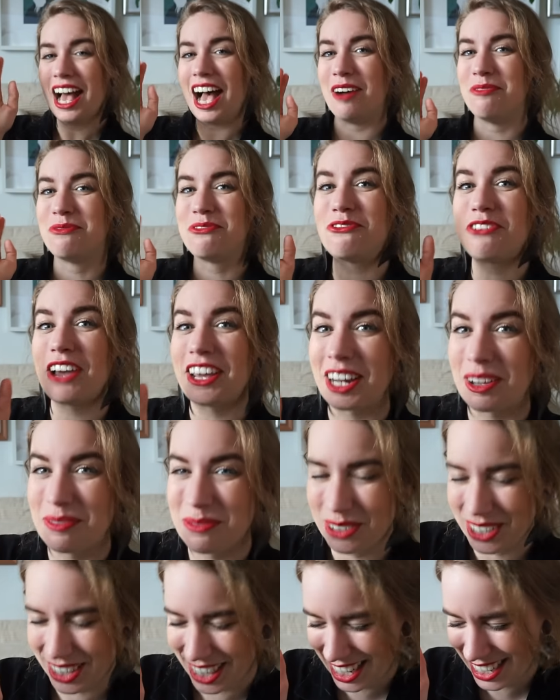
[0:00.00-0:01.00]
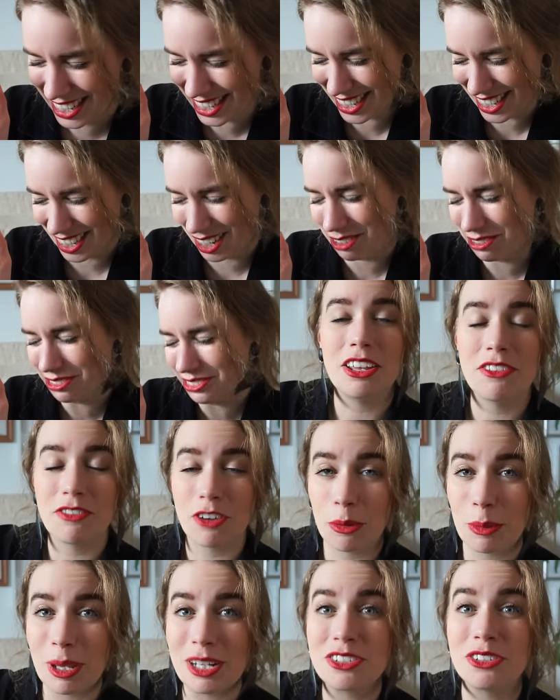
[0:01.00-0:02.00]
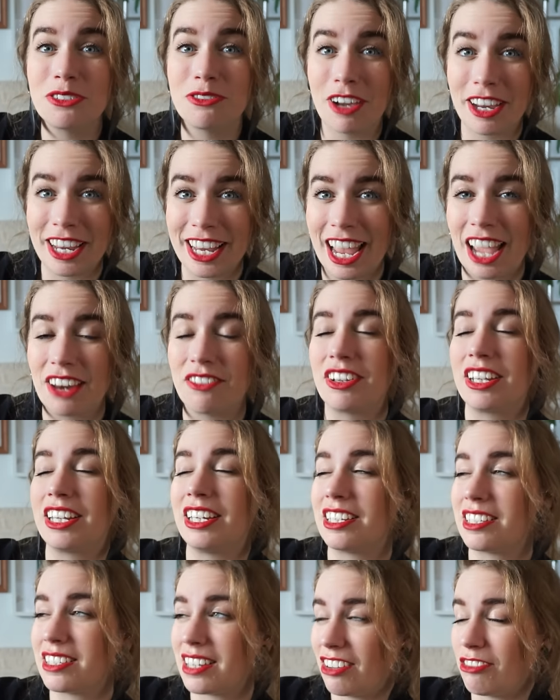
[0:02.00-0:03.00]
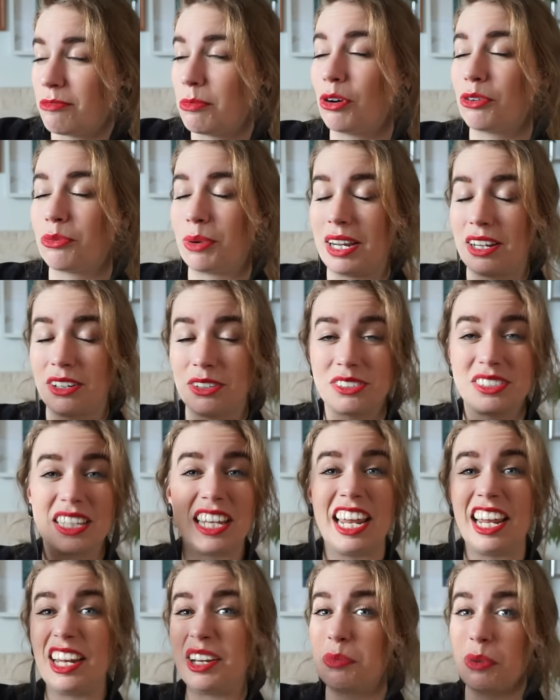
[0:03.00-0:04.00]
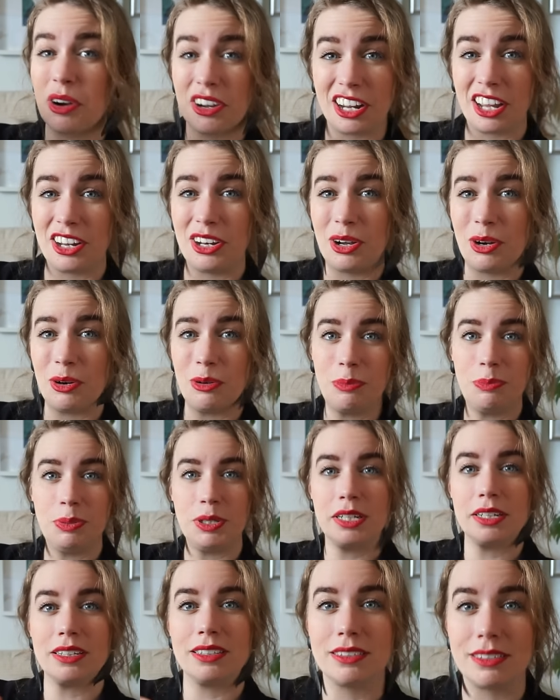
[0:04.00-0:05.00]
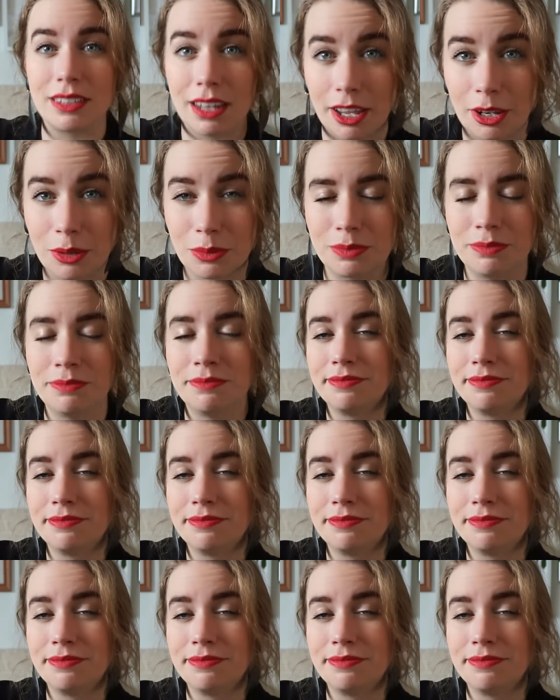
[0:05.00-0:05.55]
I'm fed up with this stuff. Environmental fucking advocates have more wrinkles than anyone I know, because like